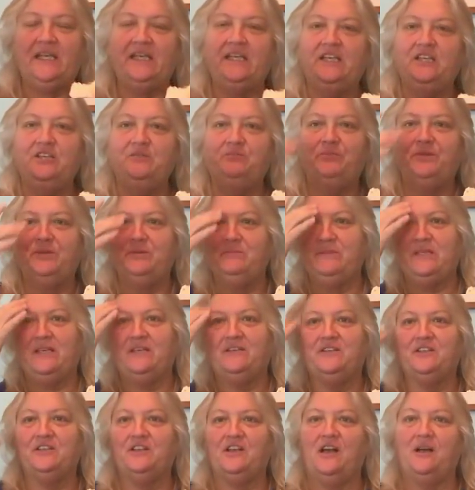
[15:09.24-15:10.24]
any, put them
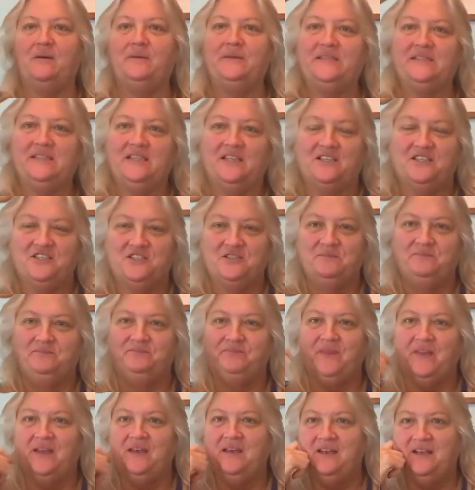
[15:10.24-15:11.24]
down in the comment
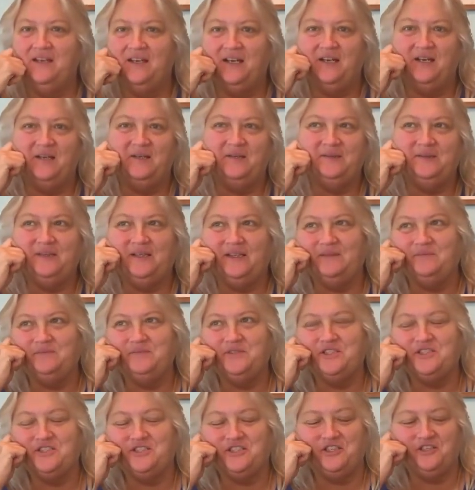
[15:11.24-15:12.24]
section. I,
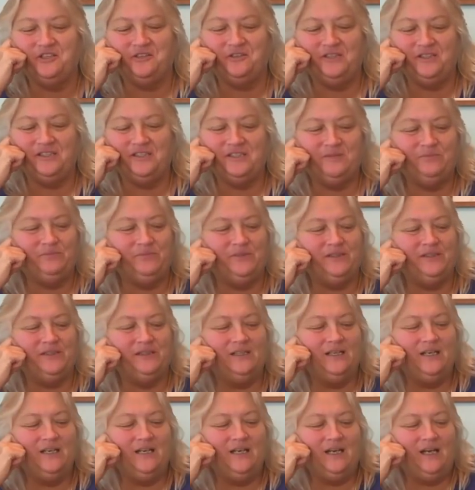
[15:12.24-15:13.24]
I'm just curious,
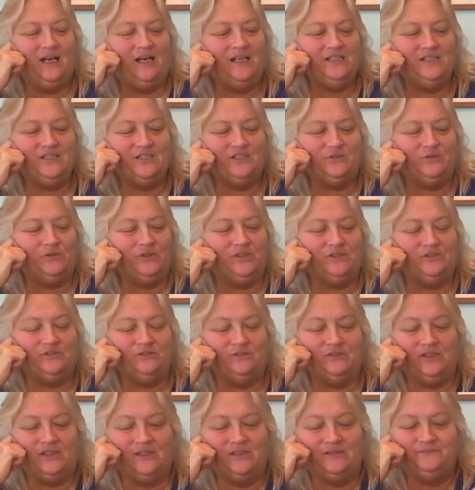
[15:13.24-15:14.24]
but I just quit
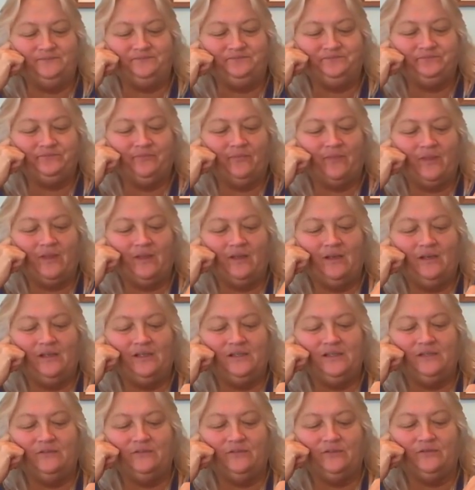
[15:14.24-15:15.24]
doing that.
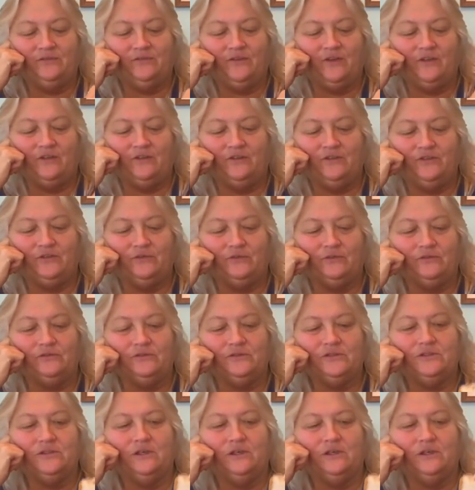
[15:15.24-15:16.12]
I never followed through,